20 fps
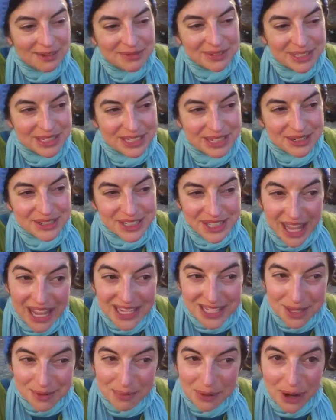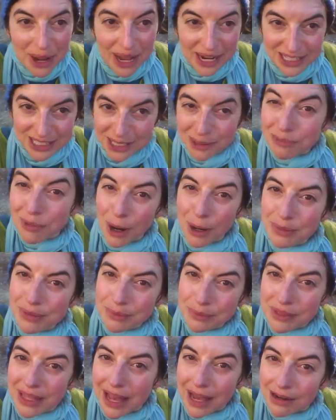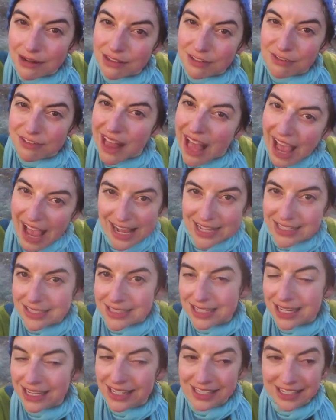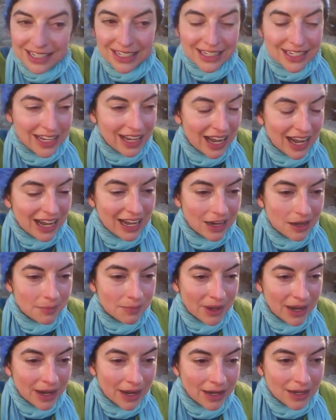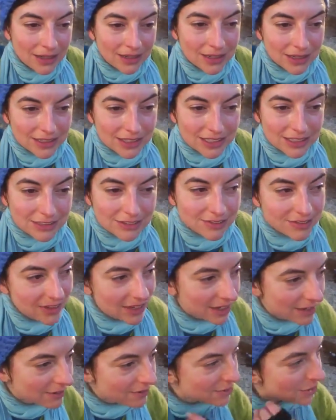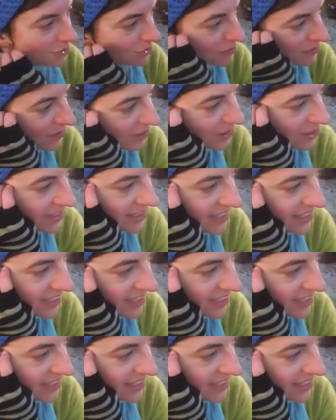so it was nice. It actually brought people out of the flats. Lots of old folks